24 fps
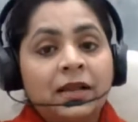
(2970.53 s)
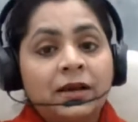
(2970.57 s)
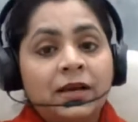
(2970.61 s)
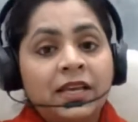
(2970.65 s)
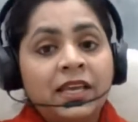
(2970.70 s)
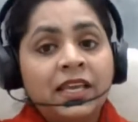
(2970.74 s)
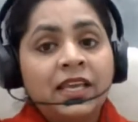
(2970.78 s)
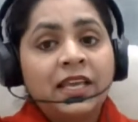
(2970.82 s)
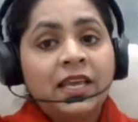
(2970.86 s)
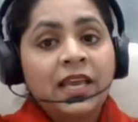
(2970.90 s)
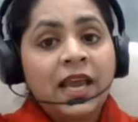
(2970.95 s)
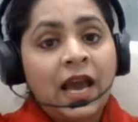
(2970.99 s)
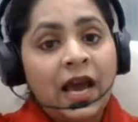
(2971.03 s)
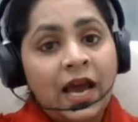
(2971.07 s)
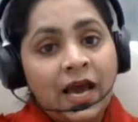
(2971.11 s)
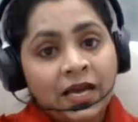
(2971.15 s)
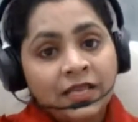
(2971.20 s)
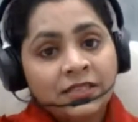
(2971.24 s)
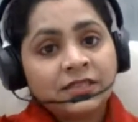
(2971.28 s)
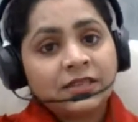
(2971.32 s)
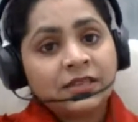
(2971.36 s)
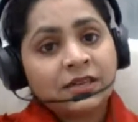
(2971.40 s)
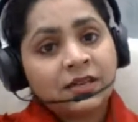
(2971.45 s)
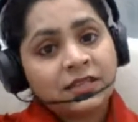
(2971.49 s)
He
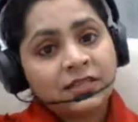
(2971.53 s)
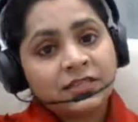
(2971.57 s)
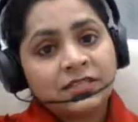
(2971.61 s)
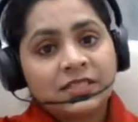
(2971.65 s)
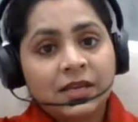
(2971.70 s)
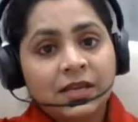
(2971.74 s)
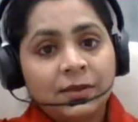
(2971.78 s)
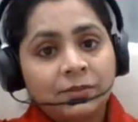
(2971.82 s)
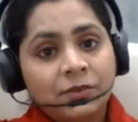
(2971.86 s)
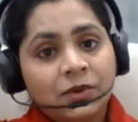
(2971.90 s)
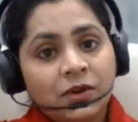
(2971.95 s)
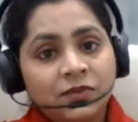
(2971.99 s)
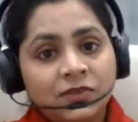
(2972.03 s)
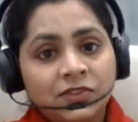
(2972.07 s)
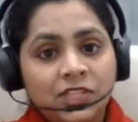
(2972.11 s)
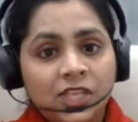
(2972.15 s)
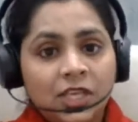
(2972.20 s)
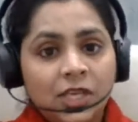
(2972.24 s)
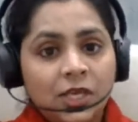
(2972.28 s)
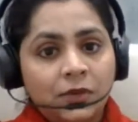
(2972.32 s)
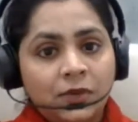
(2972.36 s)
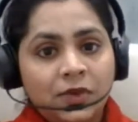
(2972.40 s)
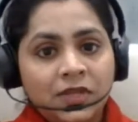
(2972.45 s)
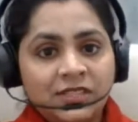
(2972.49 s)
has a concept of
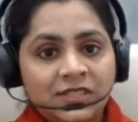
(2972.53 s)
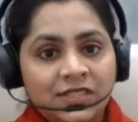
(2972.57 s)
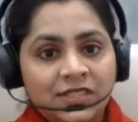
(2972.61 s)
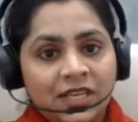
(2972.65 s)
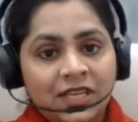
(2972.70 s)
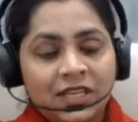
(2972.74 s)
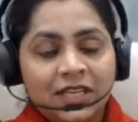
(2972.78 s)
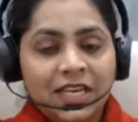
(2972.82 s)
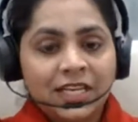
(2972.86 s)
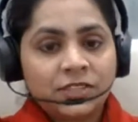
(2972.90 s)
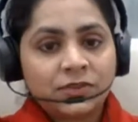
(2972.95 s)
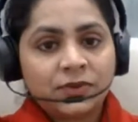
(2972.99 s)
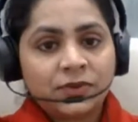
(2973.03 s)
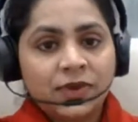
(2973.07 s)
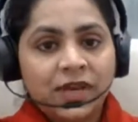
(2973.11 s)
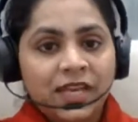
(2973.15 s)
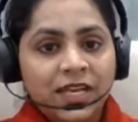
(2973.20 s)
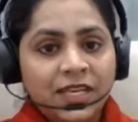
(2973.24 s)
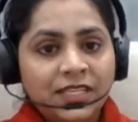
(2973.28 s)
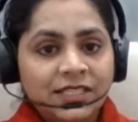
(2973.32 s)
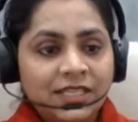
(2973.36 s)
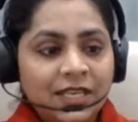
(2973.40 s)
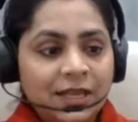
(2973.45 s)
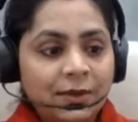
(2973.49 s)
sequencing, that's why
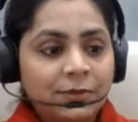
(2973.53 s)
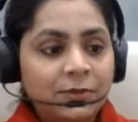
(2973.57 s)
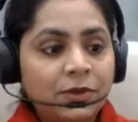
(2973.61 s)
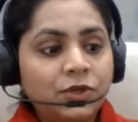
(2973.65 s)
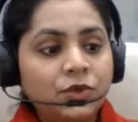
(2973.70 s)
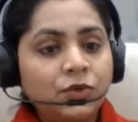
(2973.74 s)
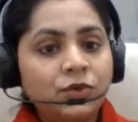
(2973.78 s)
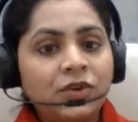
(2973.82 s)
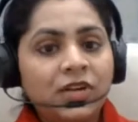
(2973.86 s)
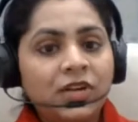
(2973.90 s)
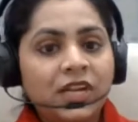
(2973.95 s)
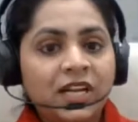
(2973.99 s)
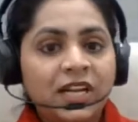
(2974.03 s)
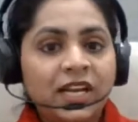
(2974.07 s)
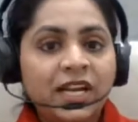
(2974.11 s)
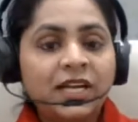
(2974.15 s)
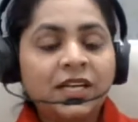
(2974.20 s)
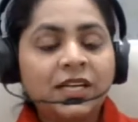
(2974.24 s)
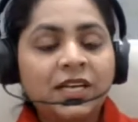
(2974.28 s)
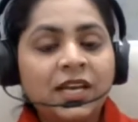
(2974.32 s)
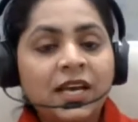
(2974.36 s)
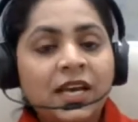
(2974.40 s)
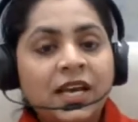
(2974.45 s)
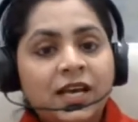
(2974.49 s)
he's able to
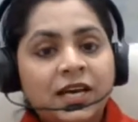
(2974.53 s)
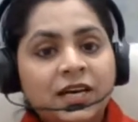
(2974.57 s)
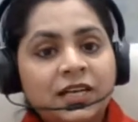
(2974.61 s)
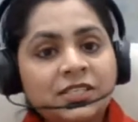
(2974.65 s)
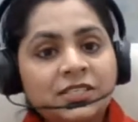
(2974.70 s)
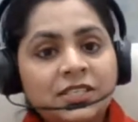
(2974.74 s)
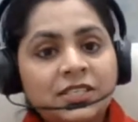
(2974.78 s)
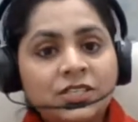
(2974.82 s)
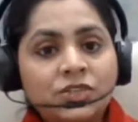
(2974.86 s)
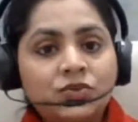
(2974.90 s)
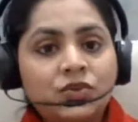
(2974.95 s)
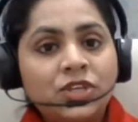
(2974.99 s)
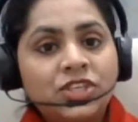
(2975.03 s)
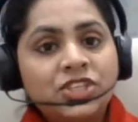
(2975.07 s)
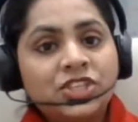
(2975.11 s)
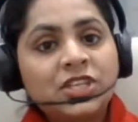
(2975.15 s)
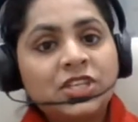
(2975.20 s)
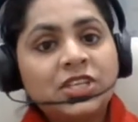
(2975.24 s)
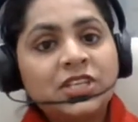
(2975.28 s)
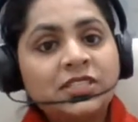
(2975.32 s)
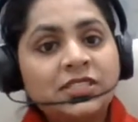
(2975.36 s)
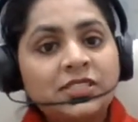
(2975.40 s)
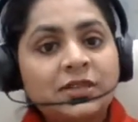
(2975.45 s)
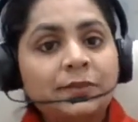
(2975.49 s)
narrate a
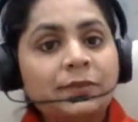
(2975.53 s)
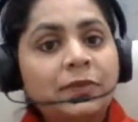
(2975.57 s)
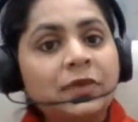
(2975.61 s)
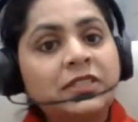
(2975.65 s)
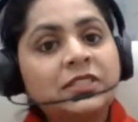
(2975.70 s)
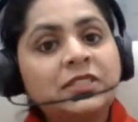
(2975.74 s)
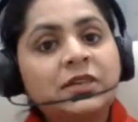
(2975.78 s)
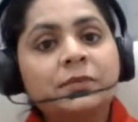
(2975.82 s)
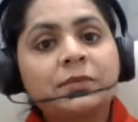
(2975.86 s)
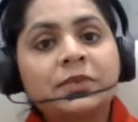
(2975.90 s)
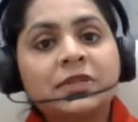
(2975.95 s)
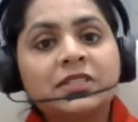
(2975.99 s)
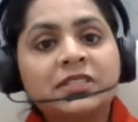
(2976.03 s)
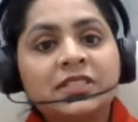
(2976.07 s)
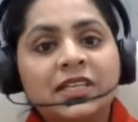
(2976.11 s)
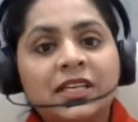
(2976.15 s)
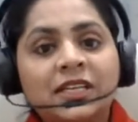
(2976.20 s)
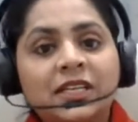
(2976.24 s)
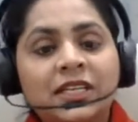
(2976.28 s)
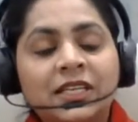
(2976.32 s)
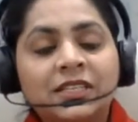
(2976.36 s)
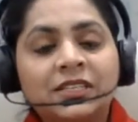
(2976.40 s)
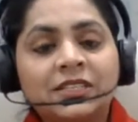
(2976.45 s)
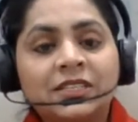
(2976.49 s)
situation in simple
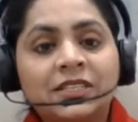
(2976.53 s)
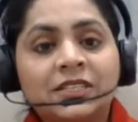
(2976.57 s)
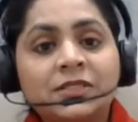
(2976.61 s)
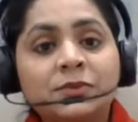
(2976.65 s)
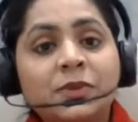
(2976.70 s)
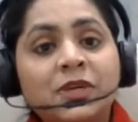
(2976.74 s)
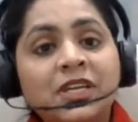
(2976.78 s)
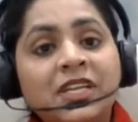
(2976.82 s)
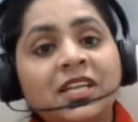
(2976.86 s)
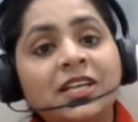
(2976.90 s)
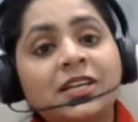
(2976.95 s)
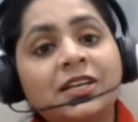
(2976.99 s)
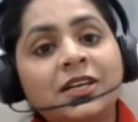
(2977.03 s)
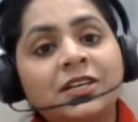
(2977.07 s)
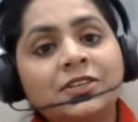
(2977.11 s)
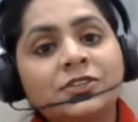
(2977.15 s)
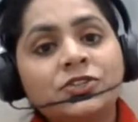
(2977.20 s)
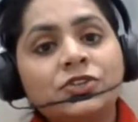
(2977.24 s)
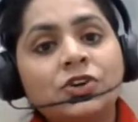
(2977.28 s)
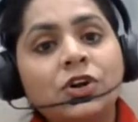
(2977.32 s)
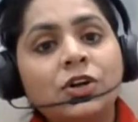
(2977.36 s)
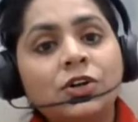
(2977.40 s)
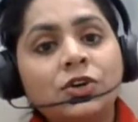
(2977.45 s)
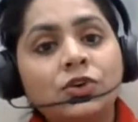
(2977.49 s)
sentences, but he does
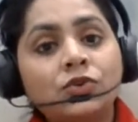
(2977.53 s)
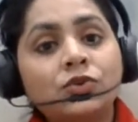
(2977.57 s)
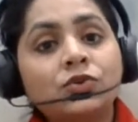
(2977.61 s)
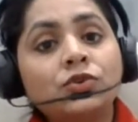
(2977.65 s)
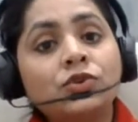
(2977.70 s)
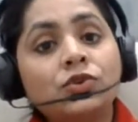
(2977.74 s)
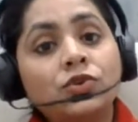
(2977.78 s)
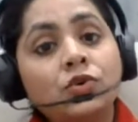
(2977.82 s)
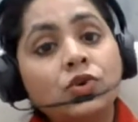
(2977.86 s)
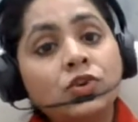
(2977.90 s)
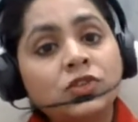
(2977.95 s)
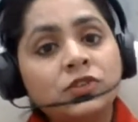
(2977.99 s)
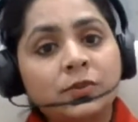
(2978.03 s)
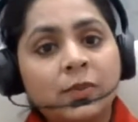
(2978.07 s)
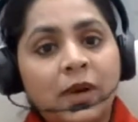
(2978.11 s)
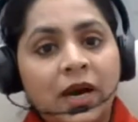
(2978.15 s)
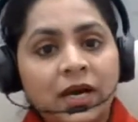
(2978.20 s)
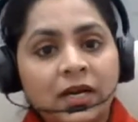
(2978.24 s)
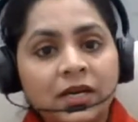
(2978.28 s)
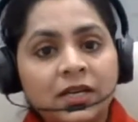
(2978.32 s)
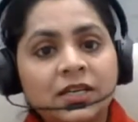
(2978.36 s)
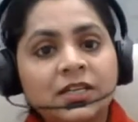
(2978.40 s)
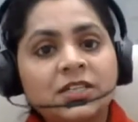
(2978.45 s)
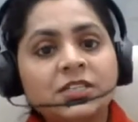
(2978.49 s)
not know those
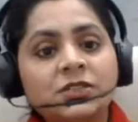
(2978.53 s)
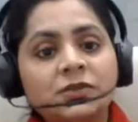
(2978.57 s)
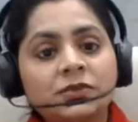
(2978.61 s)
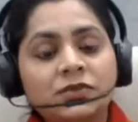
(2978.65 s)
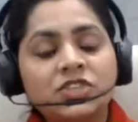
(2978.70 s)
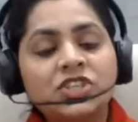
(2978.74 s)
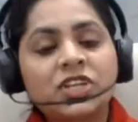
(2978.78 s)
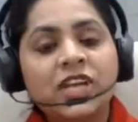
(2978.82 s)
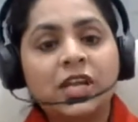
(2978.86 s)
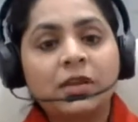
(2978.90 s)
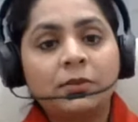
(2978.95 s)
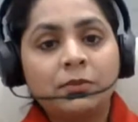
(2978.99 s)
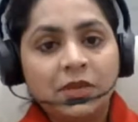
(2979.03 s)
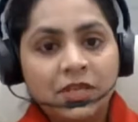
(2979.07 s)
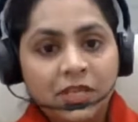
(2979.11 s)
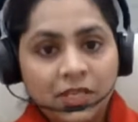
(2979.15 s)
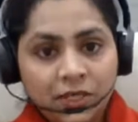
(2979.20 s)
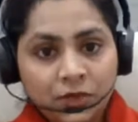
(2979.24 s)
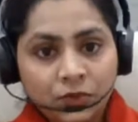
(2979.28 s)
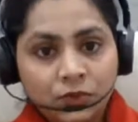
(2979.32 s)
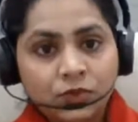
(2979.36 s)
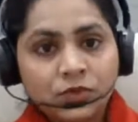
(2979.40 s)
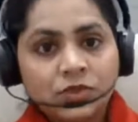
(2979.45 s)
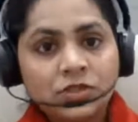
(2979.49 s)
markers which can be
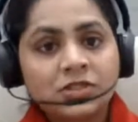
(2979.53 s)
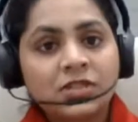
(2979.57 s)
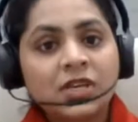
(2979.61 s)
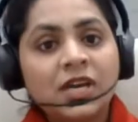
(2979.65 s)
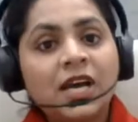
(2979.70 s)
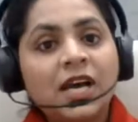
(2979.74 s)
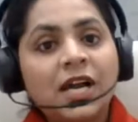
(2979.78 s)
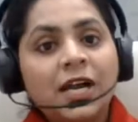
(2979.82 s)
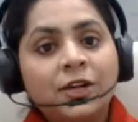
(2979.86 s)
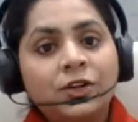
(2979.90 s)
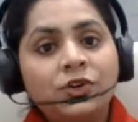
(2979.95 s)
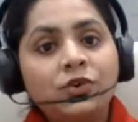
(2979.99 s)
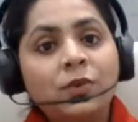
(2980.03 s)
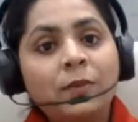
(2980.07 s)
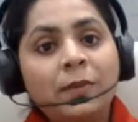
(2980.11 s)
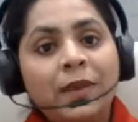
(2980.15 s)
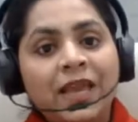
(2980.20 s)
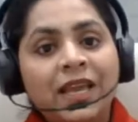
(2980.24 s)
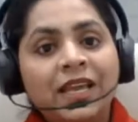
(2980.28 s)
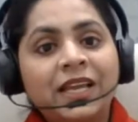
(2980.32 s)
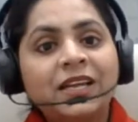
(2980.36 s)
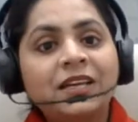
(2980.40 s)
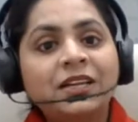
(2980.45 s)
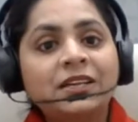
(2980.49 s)
used to
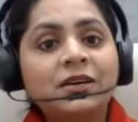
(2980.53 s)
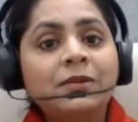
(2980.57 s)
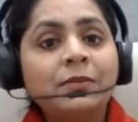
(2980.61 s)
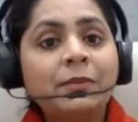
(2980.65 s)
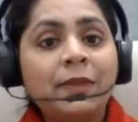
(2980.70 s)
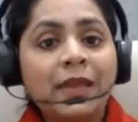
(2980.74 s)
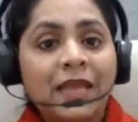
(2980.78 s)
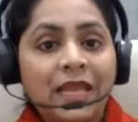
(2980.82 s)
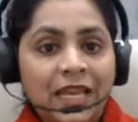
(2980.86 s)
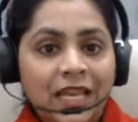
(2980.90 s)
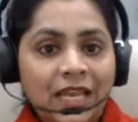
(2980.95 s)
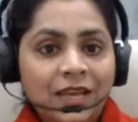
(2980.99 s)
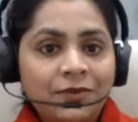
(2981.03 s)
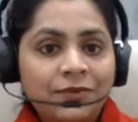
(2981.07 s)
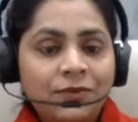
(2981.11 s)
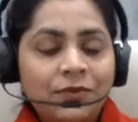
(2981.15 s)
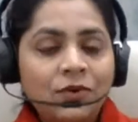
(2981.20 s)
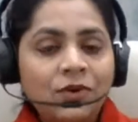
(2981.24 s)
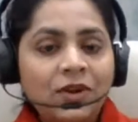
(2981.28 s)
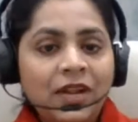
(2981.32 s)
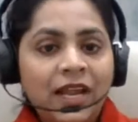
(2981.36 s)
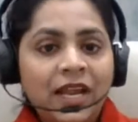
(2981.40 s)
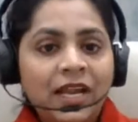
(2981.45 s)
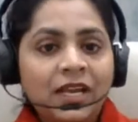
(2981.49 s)
make it a
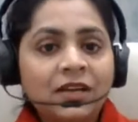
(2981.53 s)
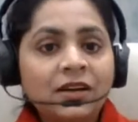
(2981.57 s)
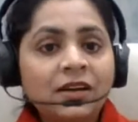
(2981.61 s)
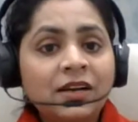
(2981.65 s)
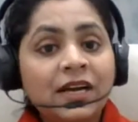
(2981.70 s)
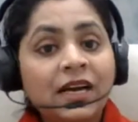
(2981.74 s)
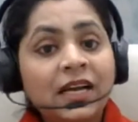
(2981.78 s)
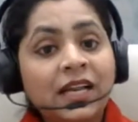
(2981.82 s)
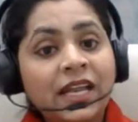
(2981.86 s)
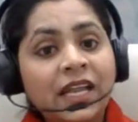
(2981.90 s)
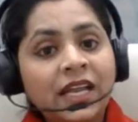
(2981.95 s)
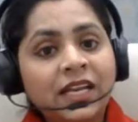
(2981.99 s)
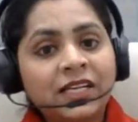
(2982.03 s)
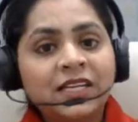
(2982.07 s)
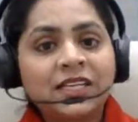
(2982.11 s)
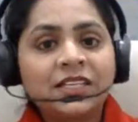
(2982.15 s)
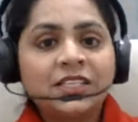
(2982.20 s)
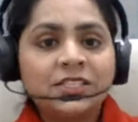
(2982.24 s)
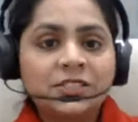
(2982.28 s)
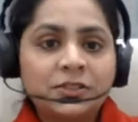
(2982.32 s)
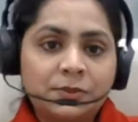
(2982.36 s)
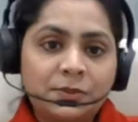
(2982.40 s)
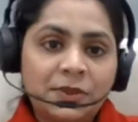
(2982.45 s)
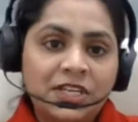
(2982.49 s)
meaningful and a
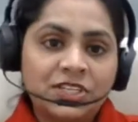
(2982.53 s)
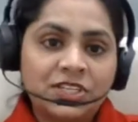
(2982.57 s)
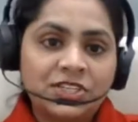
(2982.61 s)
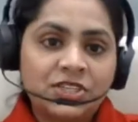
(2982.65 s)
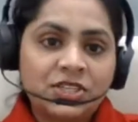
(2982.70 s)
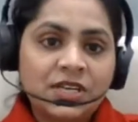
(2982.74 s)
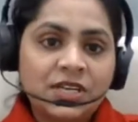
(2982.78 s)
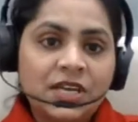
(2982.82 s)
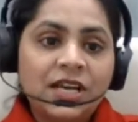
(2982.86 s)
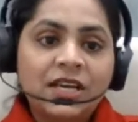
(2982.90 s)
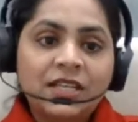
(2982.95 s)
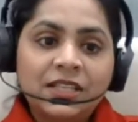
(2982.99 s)
connected speech.